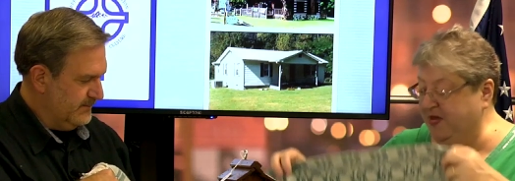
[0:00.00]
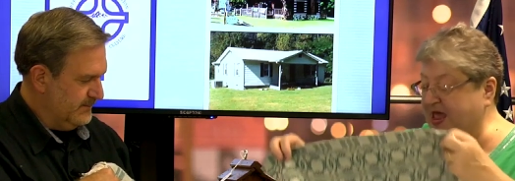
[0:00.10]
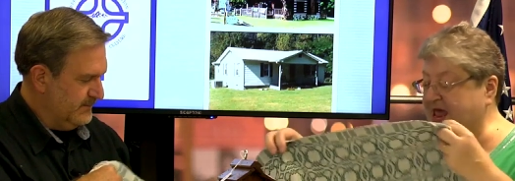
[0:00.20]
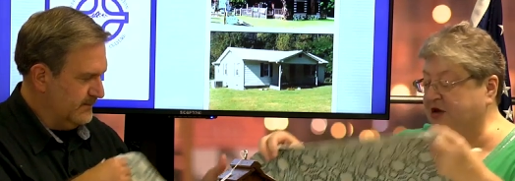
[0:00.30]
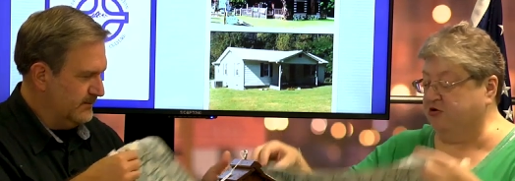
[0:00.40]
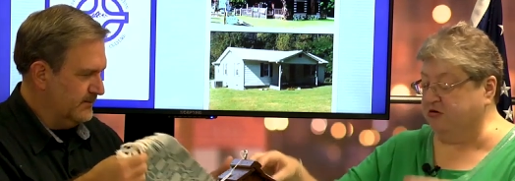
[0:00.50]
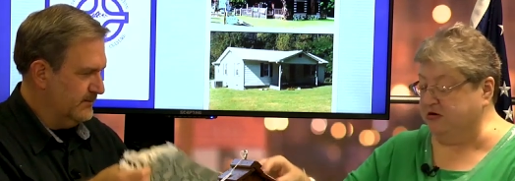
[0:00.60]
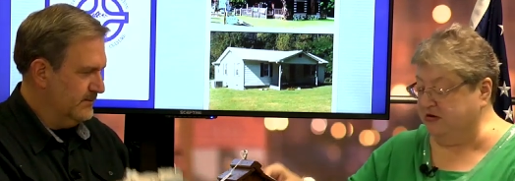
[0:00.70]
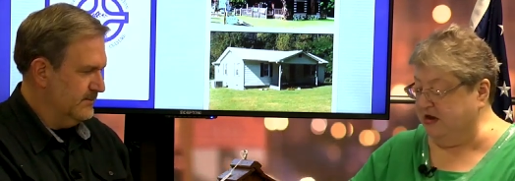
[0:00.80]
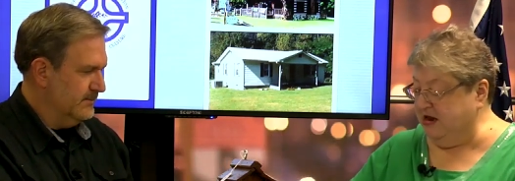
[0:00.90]

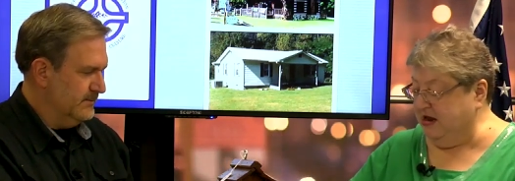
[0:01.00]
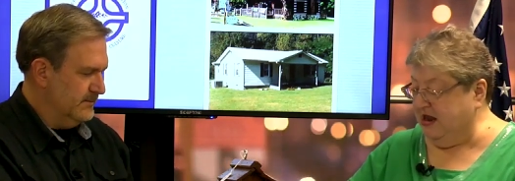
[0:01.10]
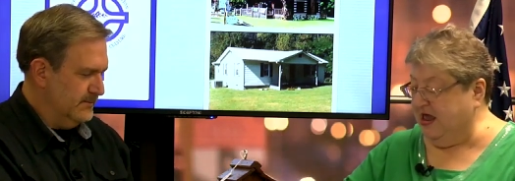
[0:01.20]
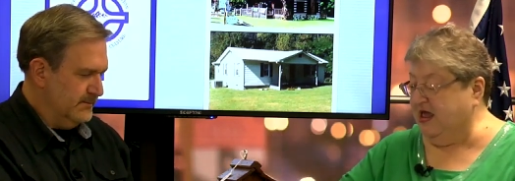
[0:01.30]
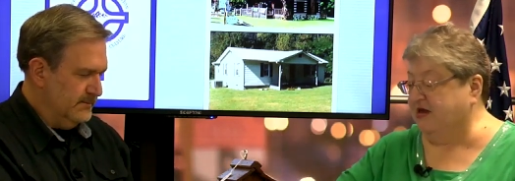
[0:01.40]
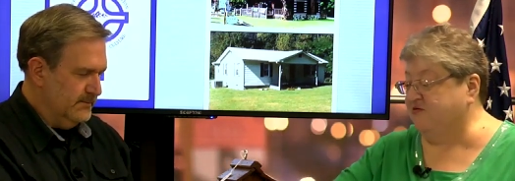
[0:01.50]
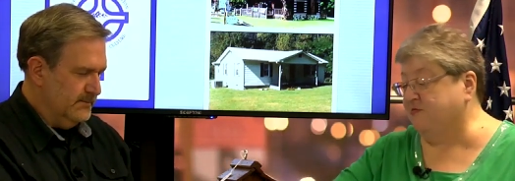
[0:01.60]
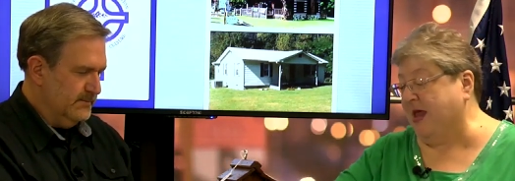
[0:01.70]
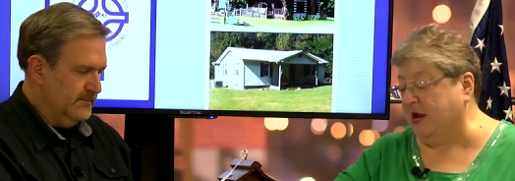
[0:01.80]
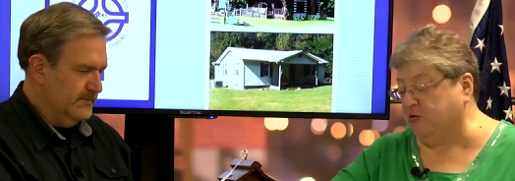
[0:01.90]
Speaker 1: pattern, I had
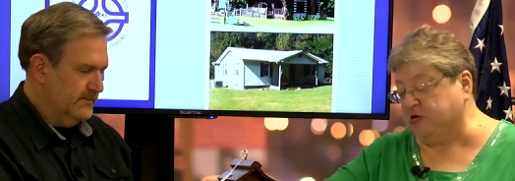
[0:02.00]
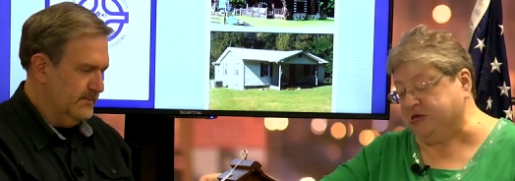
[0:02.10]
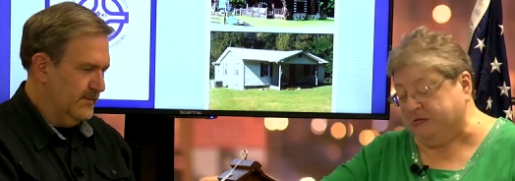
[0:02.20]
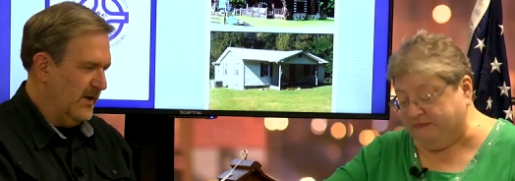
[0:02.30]
it backwards,